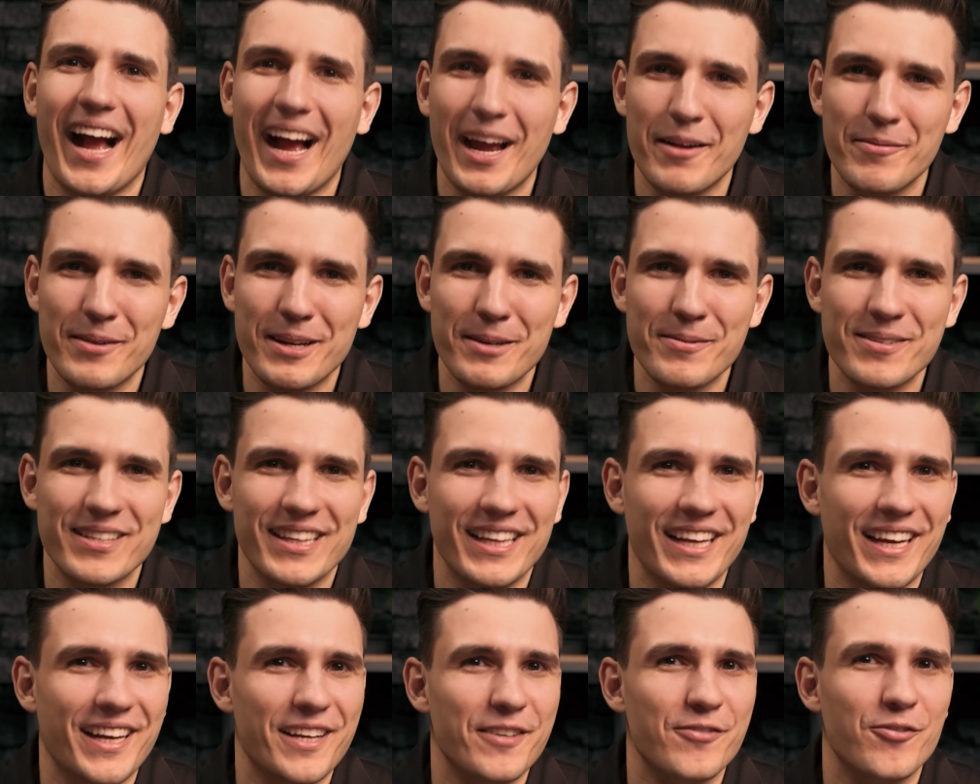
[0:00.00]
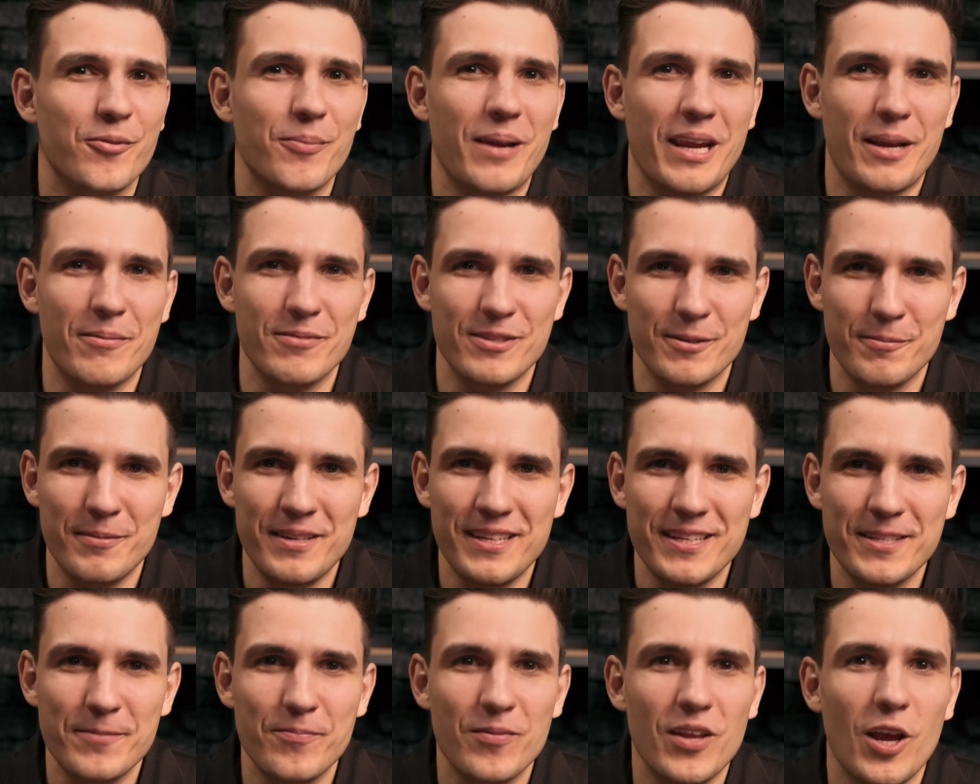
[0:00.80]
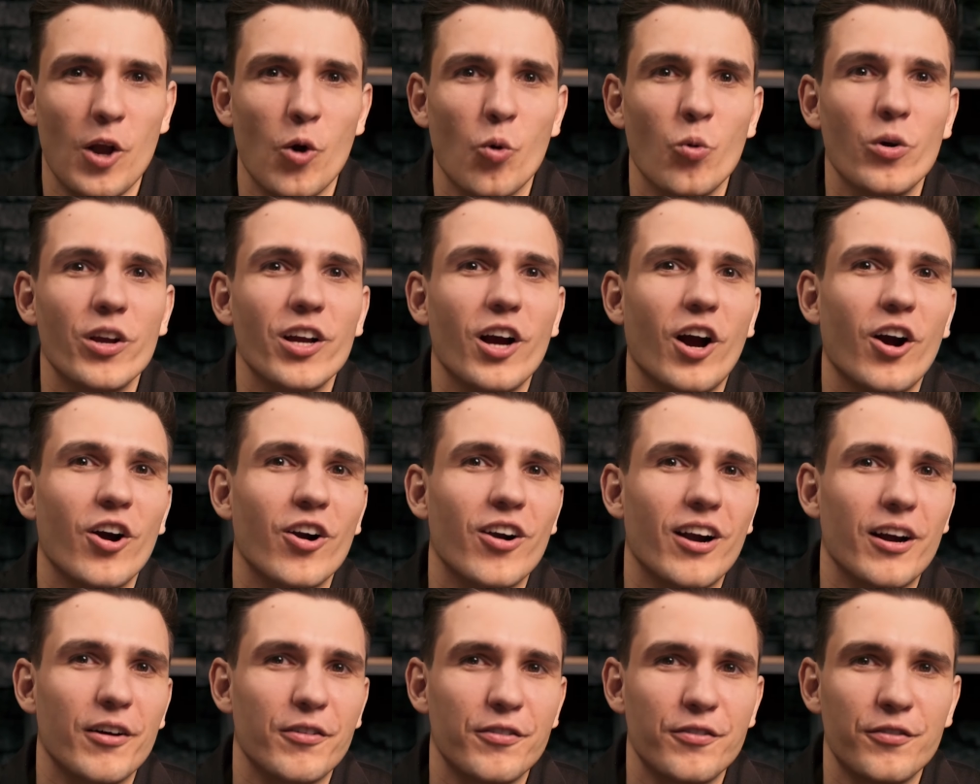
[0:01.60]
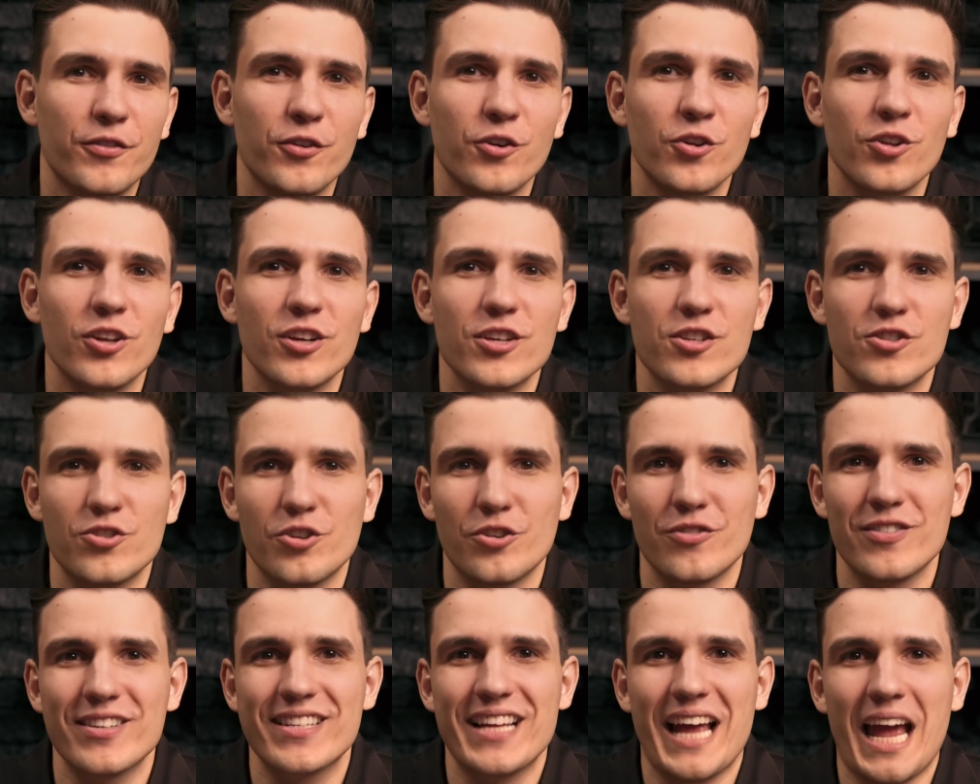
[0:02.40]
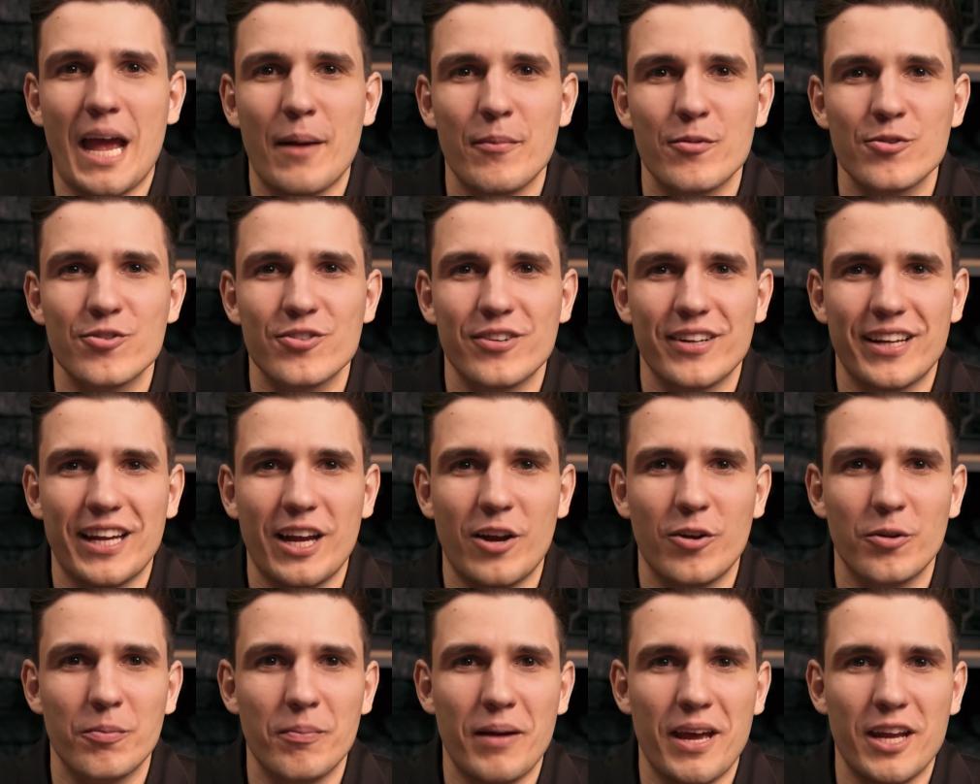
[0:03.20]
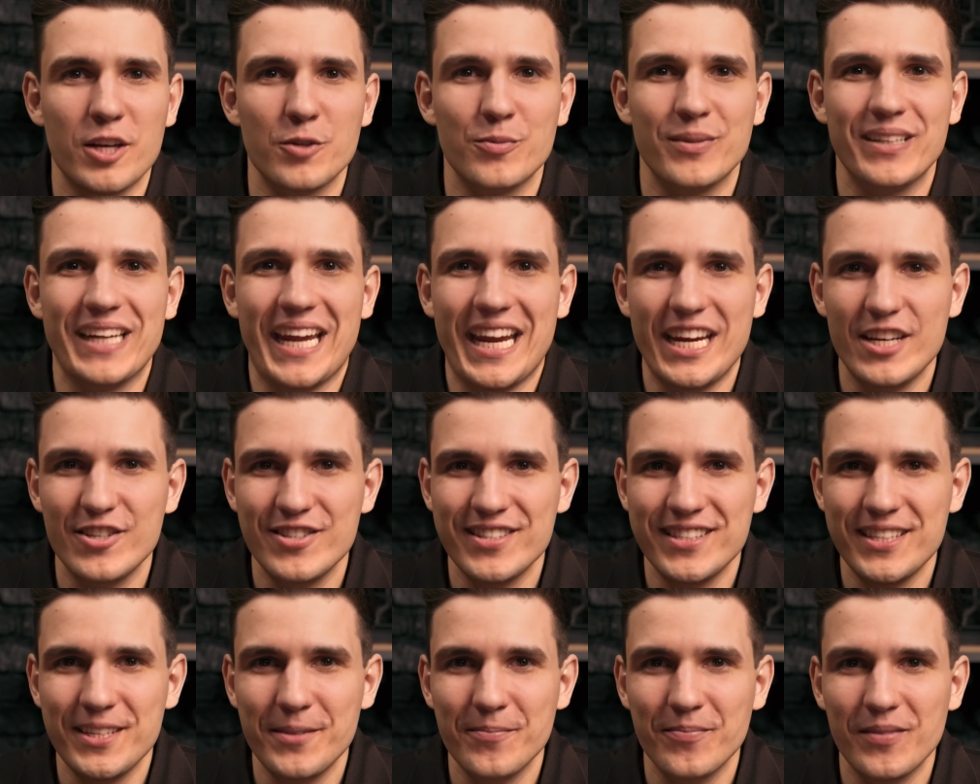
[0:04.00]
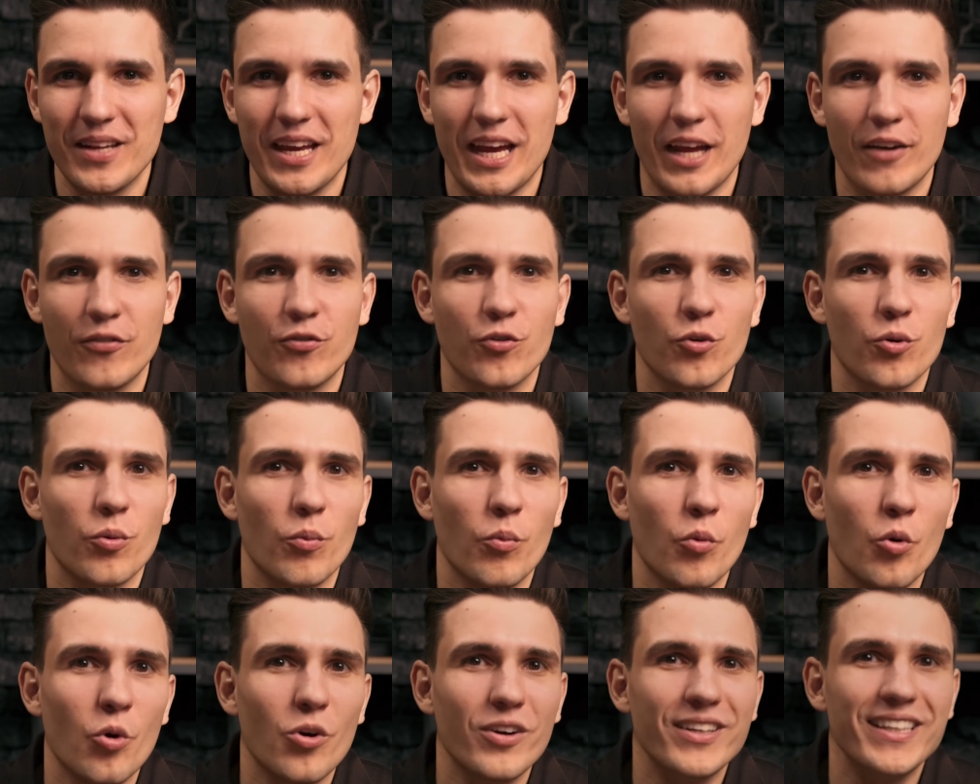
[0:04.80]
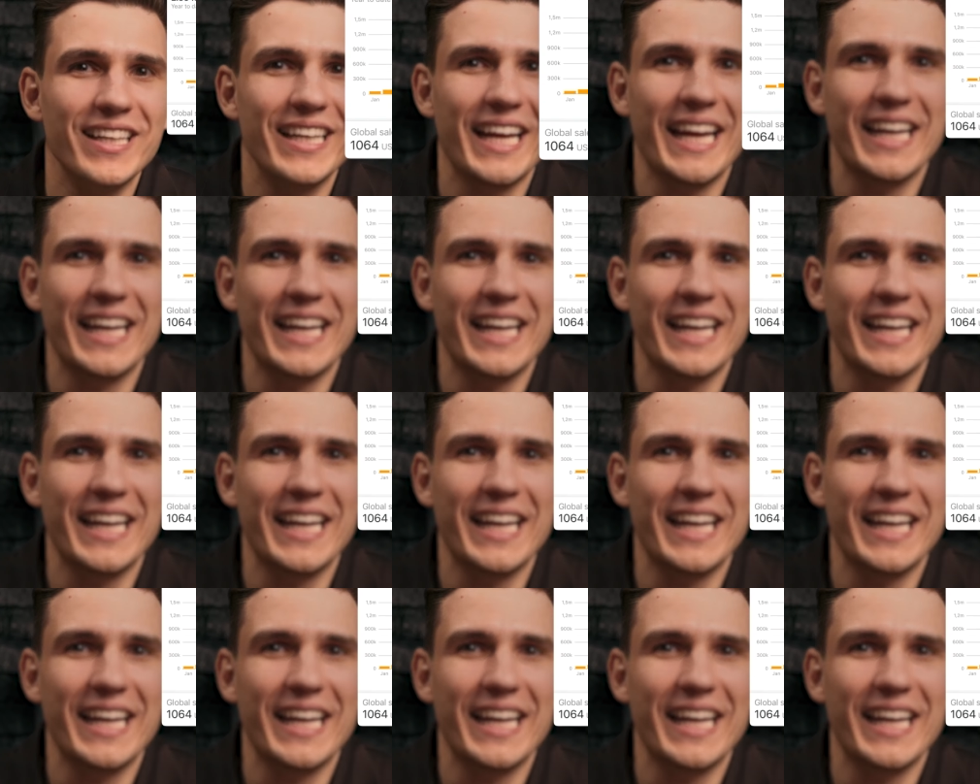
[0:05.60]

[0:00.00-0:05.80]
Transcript: Hi, my name is Kleidas from AMZBs. We are a full-service Amazon account management agency, and for more than